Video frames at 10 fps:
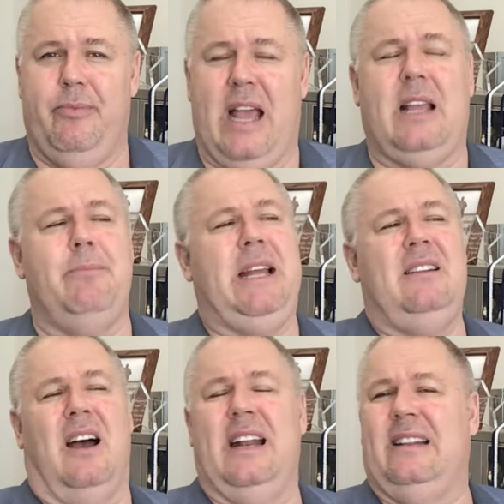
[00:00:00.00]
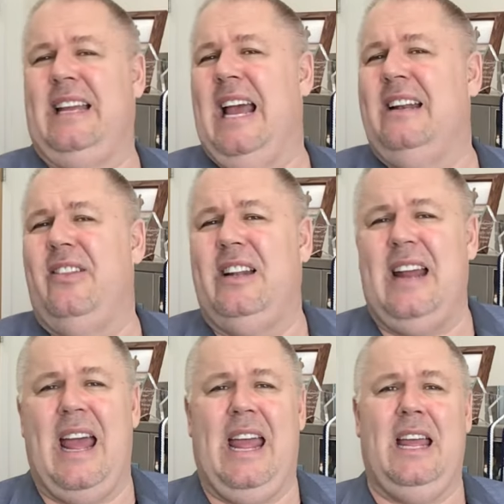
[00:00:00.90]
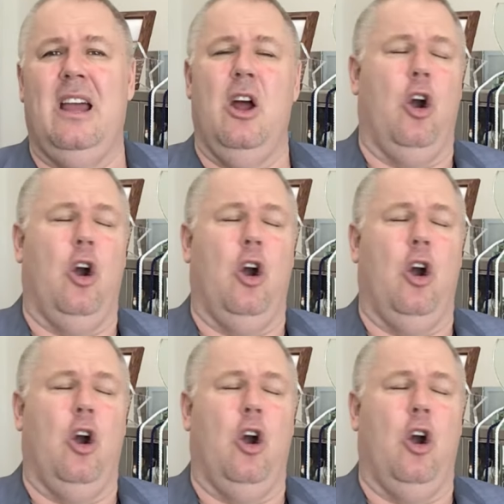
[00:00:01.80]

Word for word: That can be done at the end of the day,